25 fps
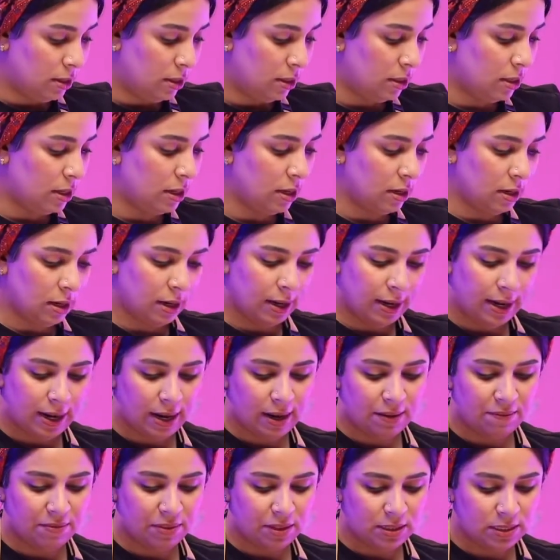Then I
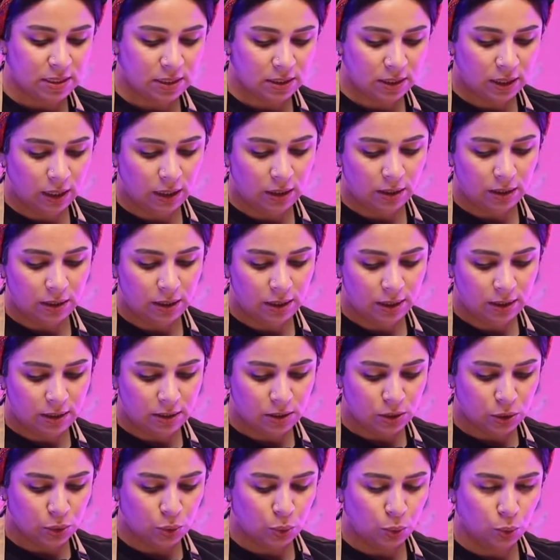have this color,
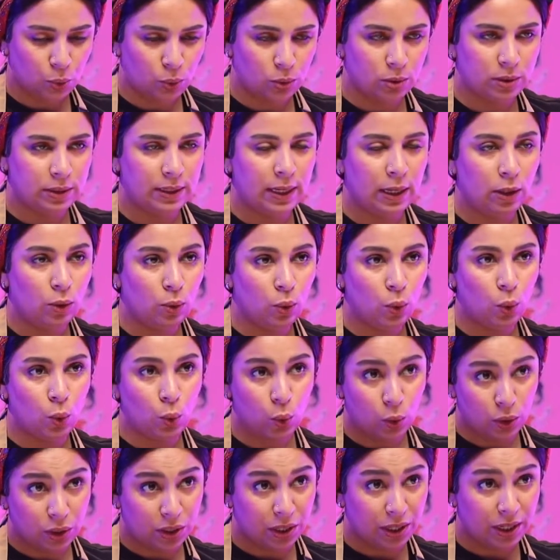it's called yellow
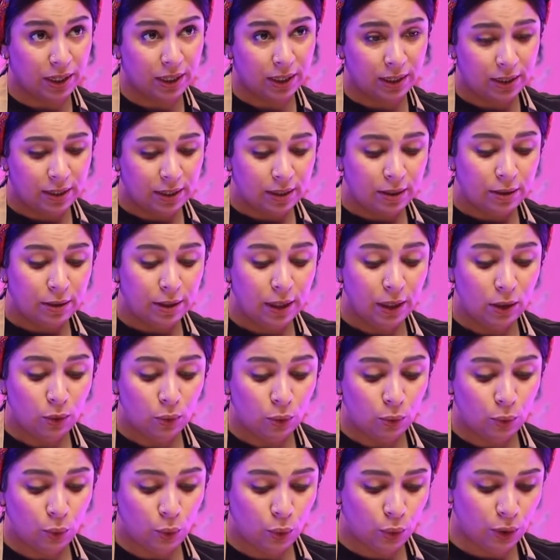ochre.
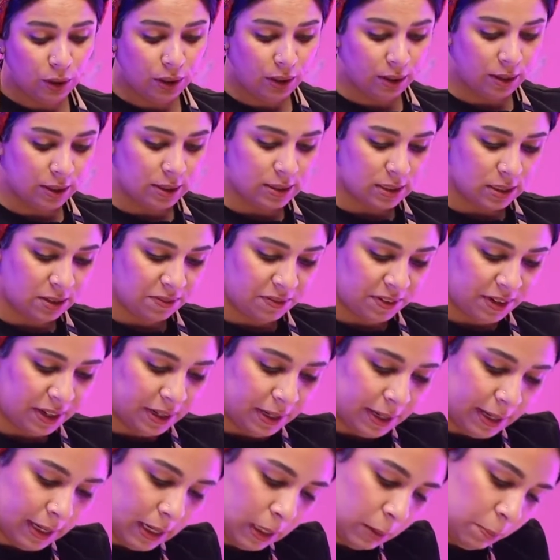Yellow ochre is a very
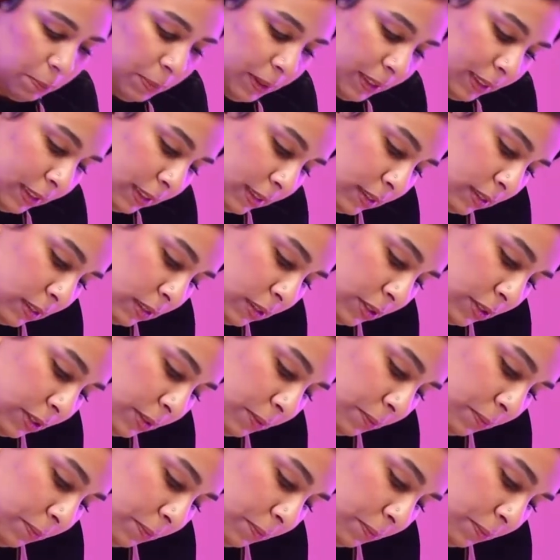helping color.